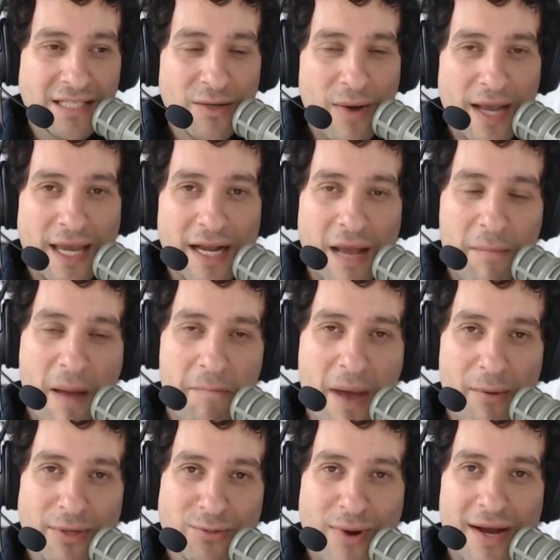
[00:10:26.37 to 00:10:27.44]
So I get up. My
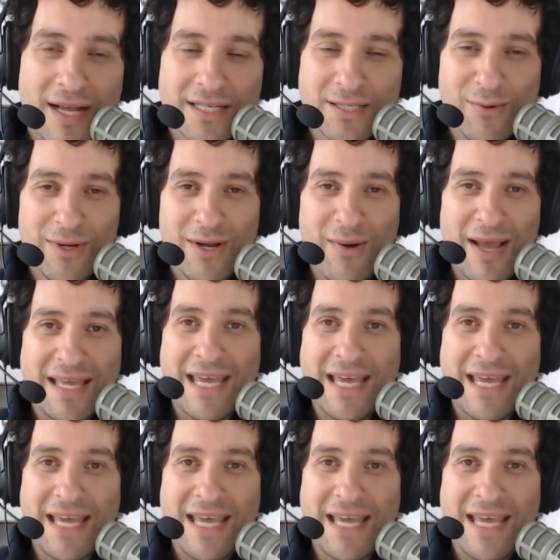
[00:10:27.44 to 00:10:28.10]
bed was right next to the window.